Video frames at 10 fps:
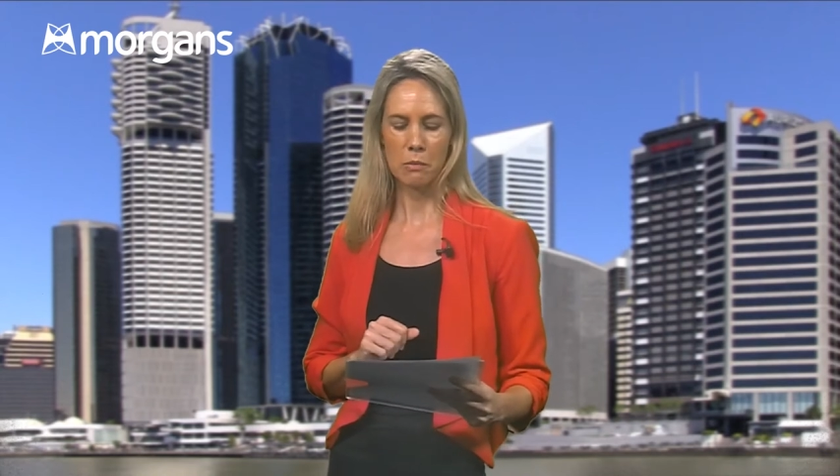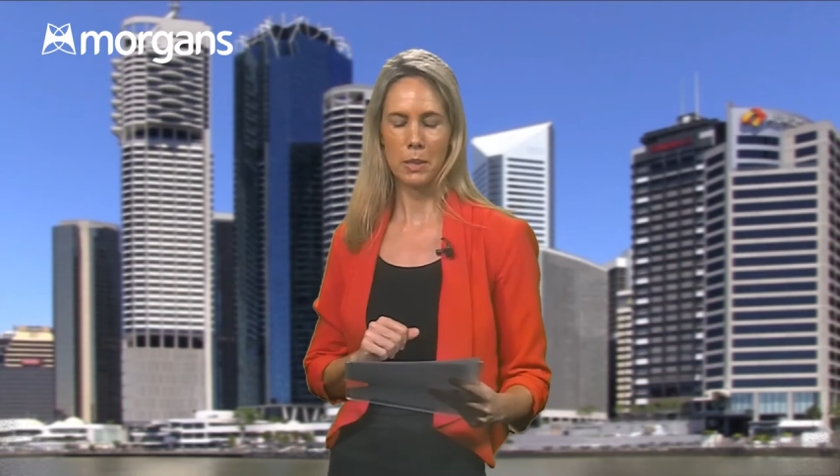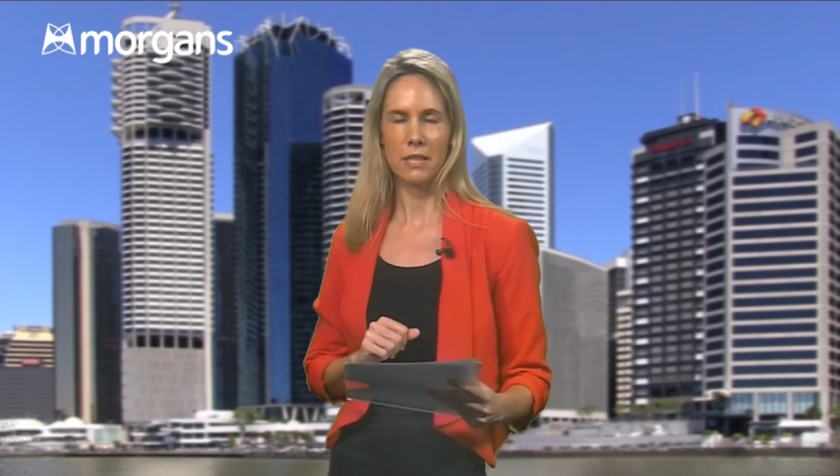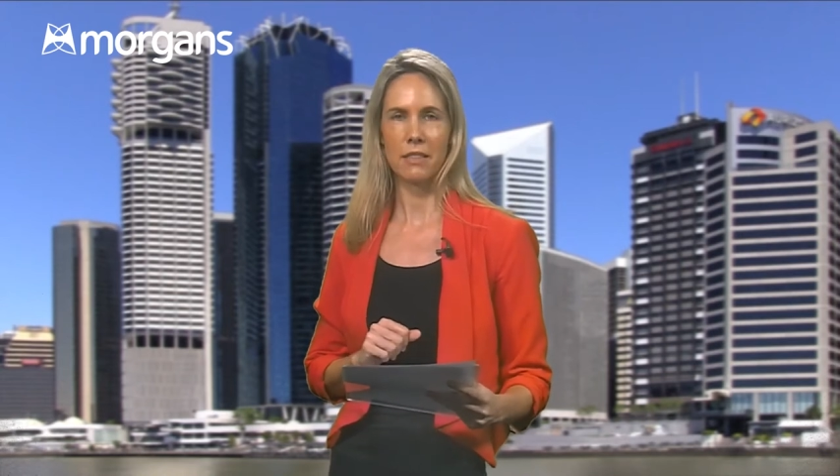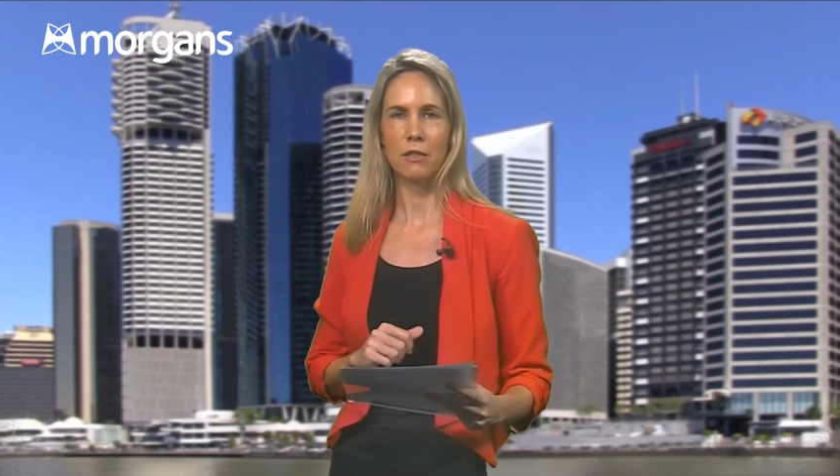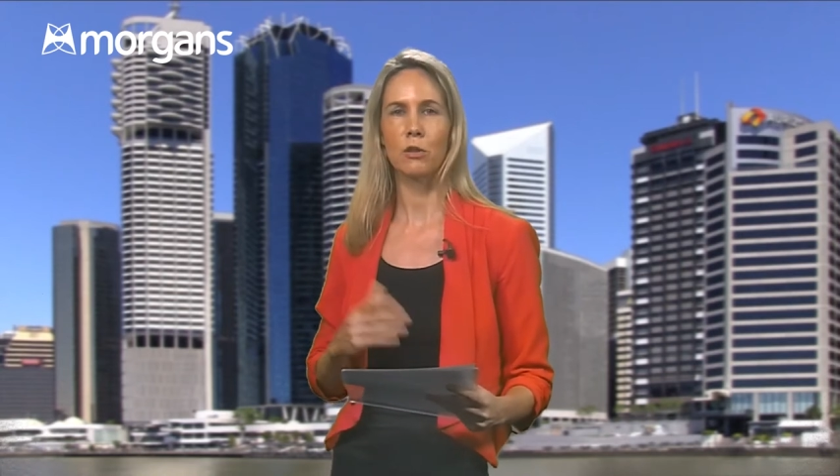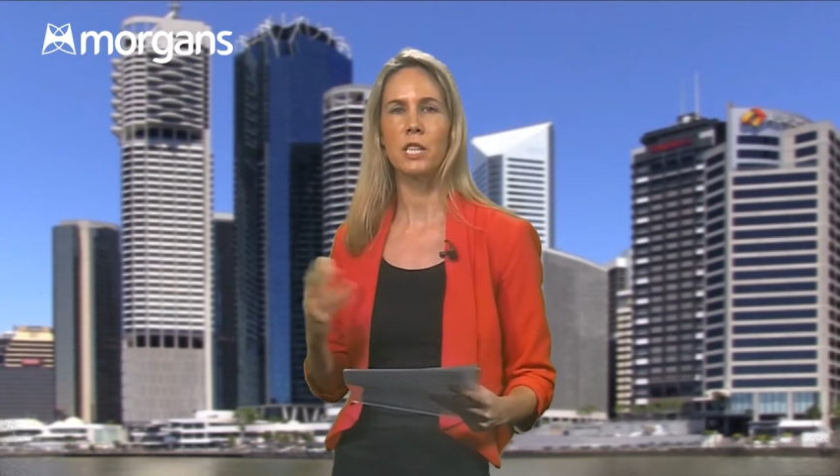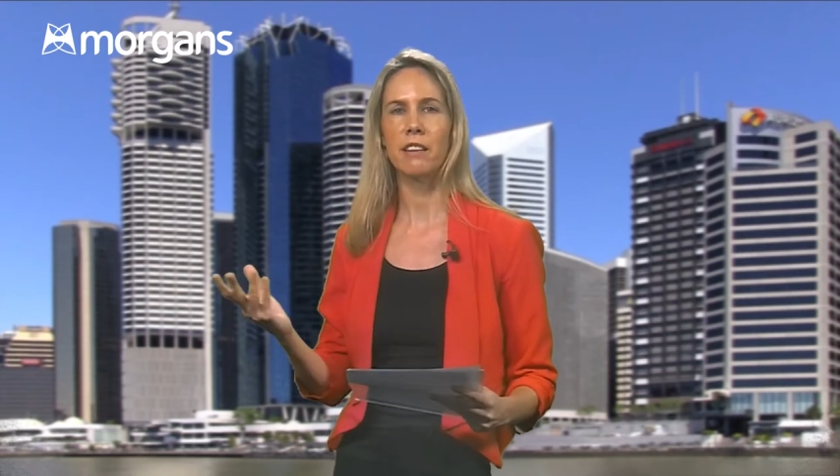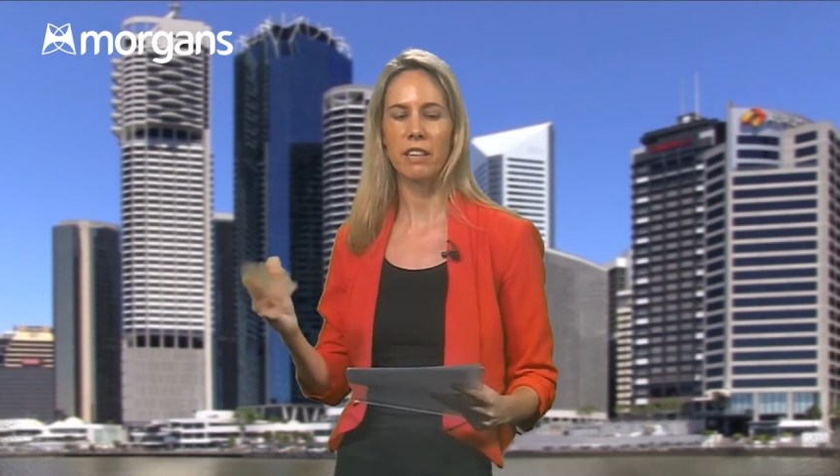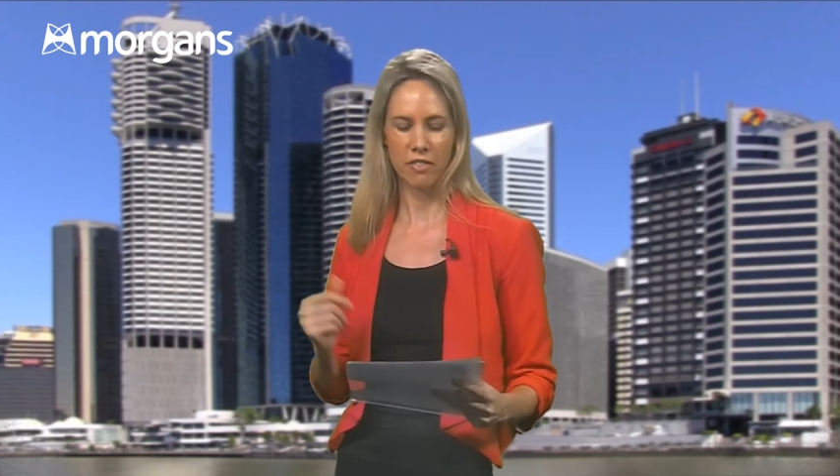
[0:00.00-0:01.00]
business or
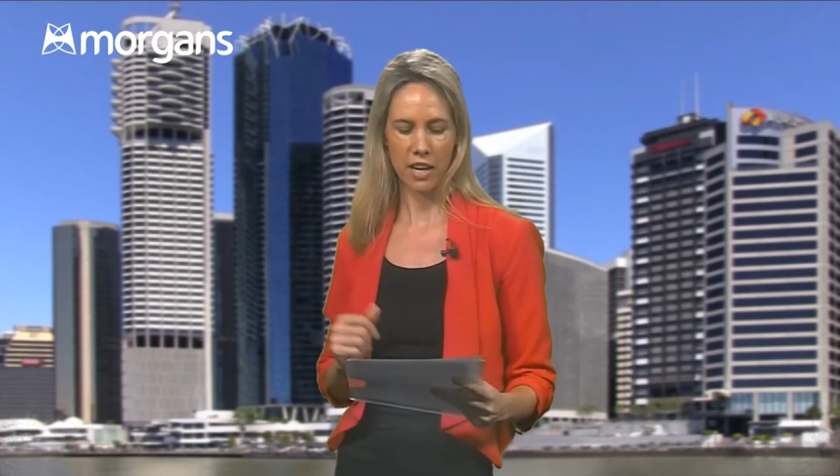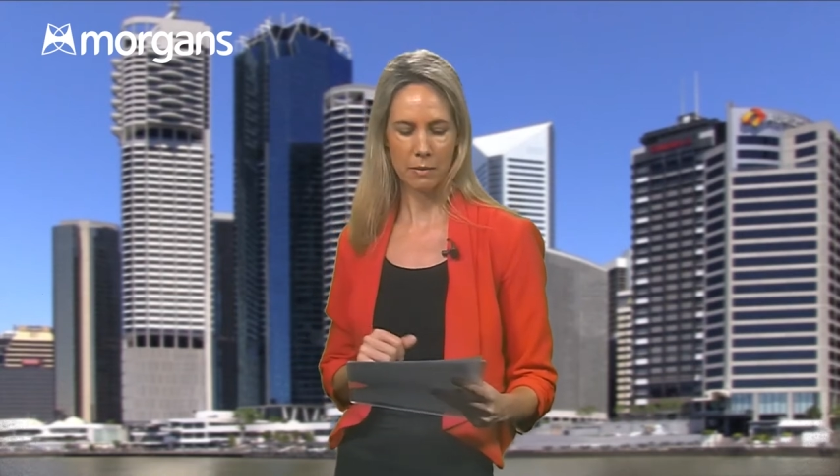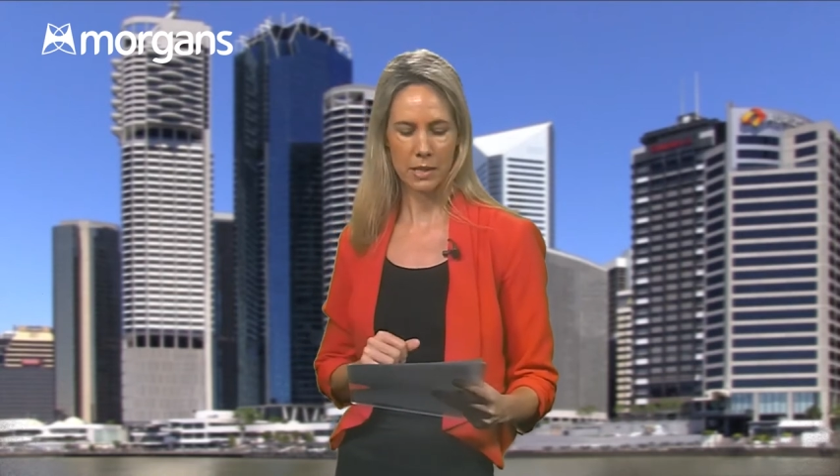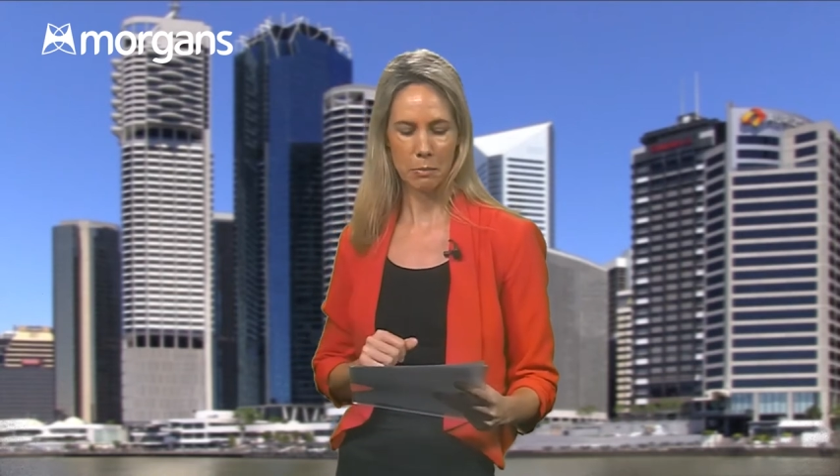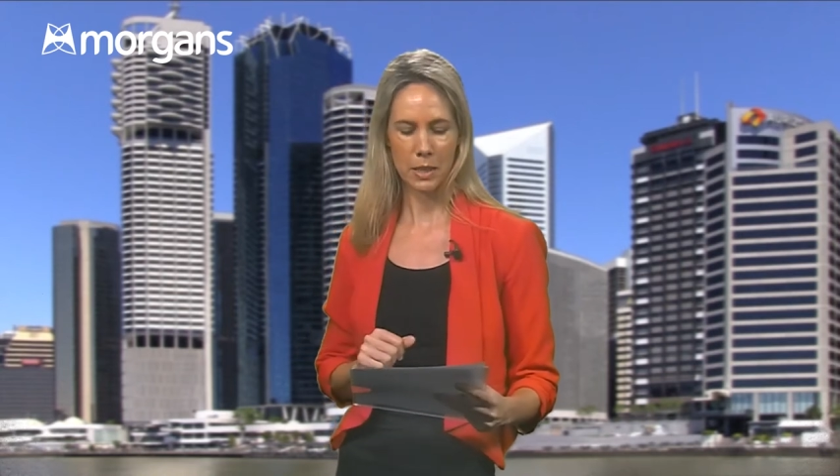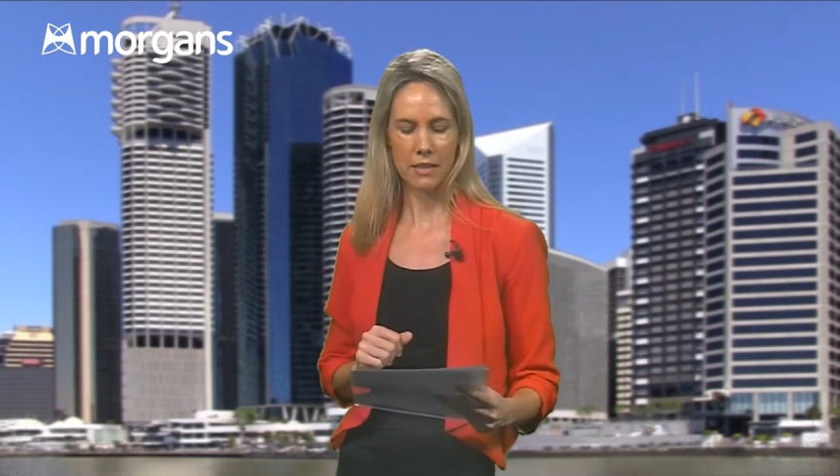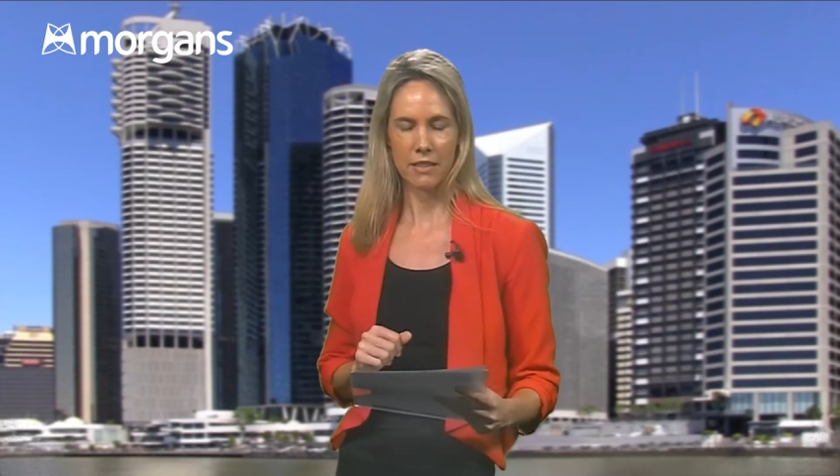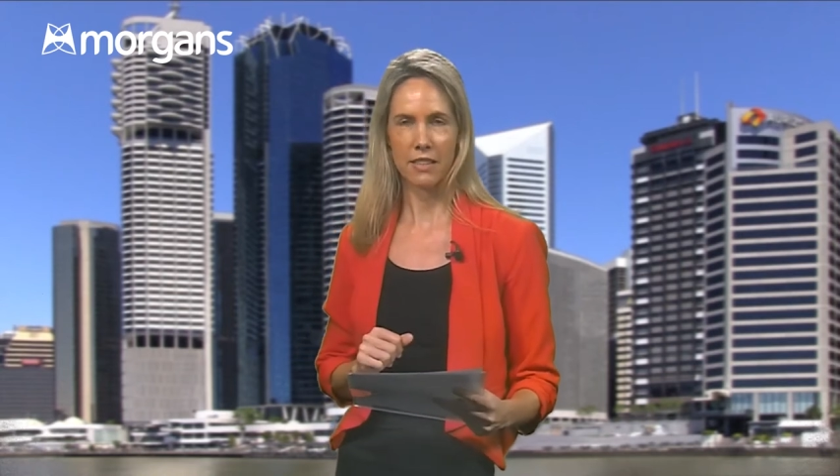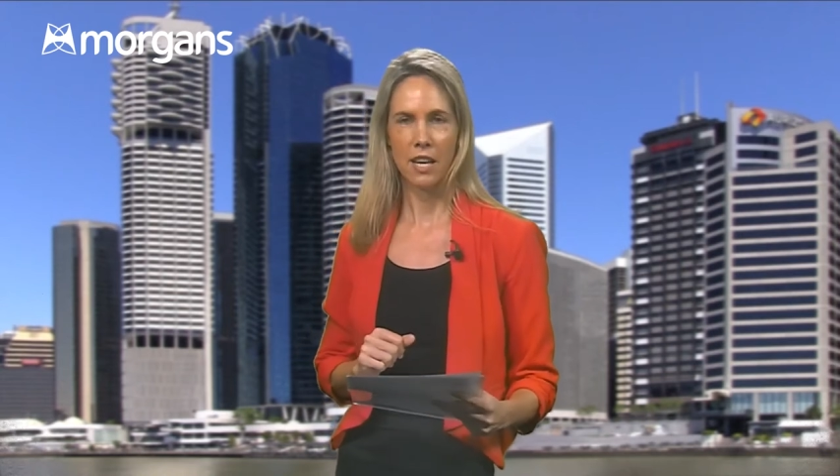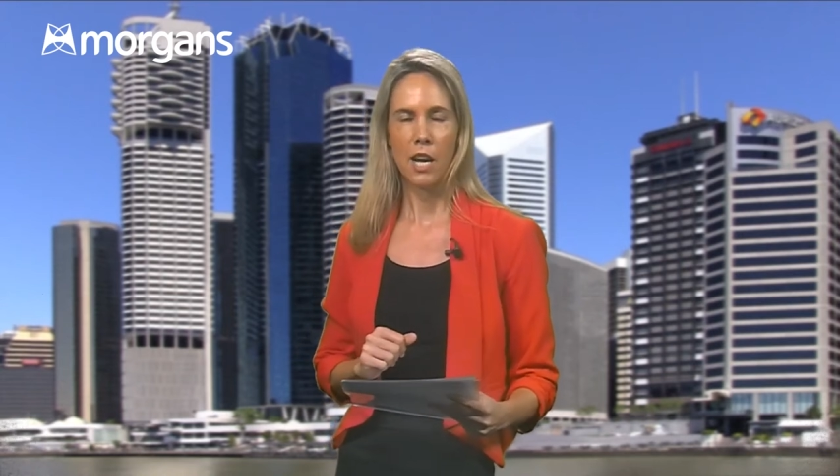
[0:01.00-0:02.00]
dairy farmers business,